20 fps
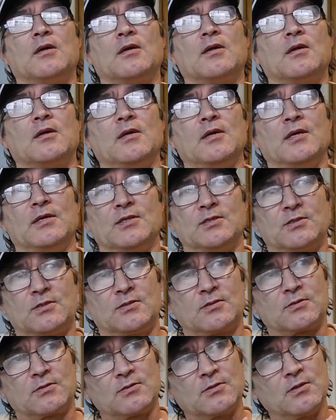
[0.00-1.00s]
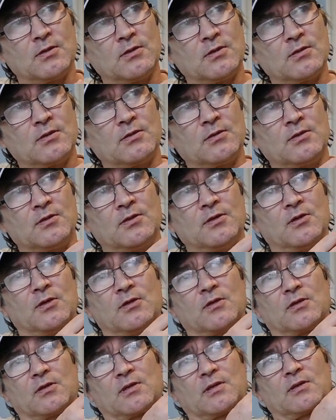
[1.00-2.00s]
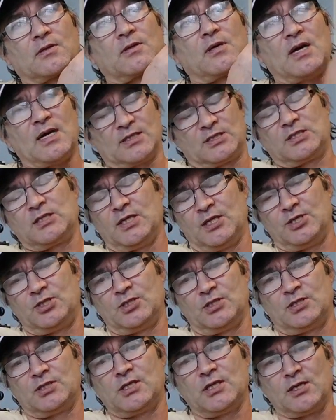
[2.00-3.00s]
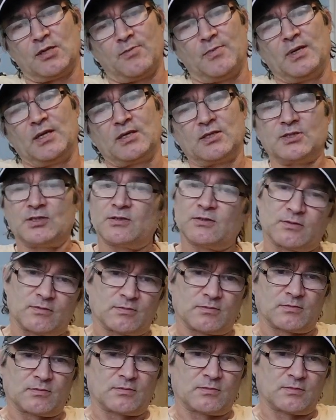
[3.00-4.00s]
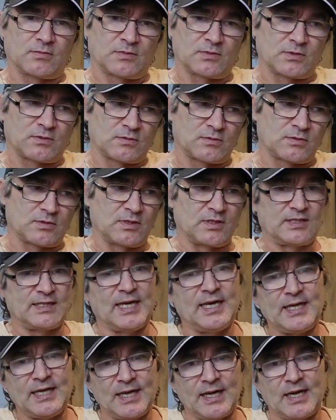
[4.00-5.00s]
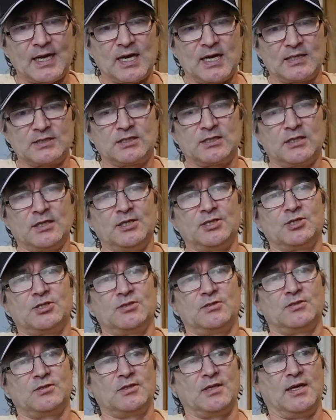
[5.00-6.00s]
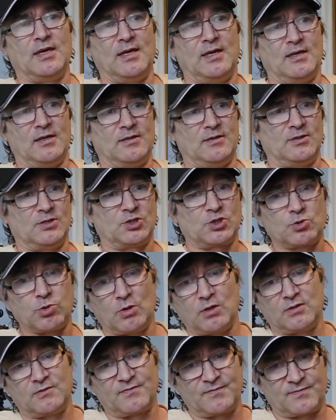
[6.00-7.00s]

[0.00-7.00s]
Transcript: is your constellation is going to be, because there's 88 constellations and there's 12